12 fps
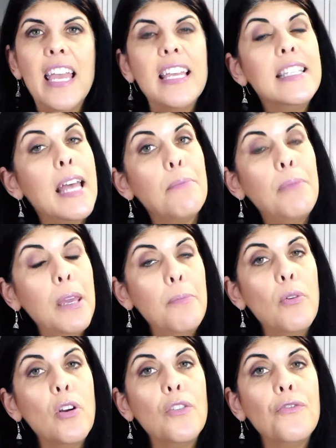is that
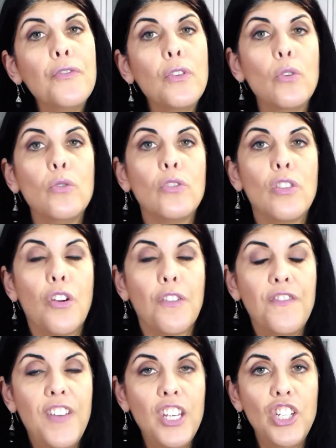people confuse
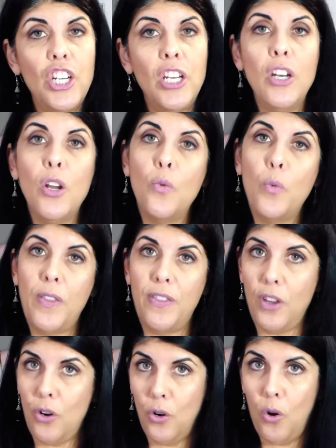their vision
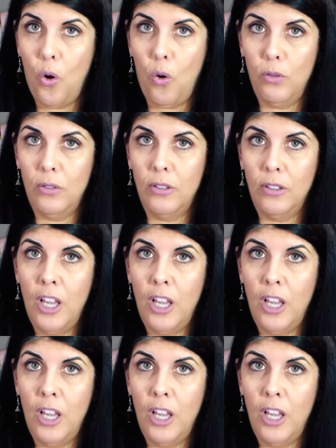with their goal.